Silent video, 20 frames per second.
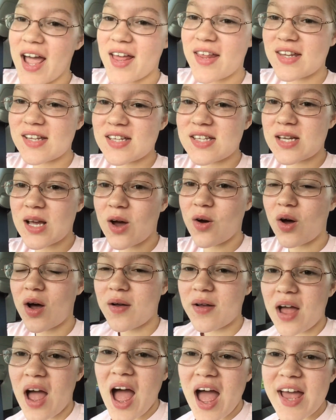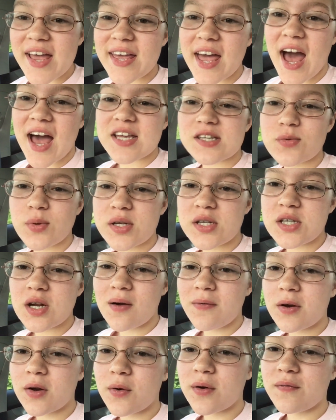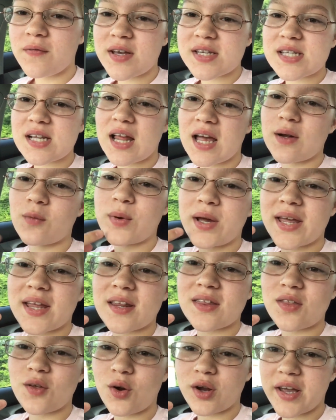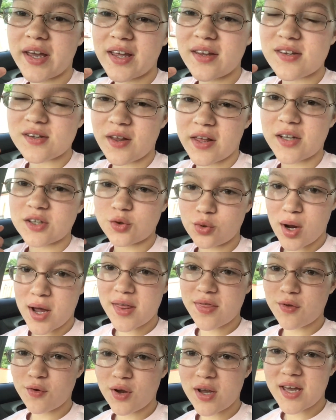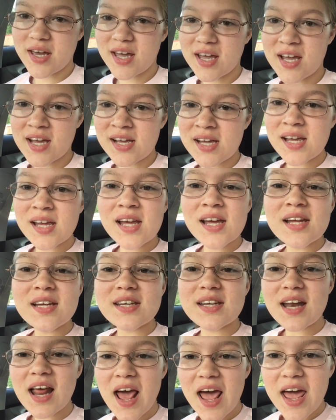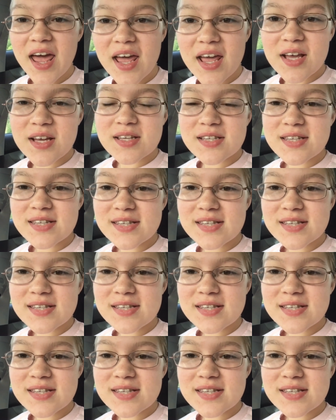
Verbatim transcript: and so, uh, yeah, I switched over to Invisalign week three, so like tray three today.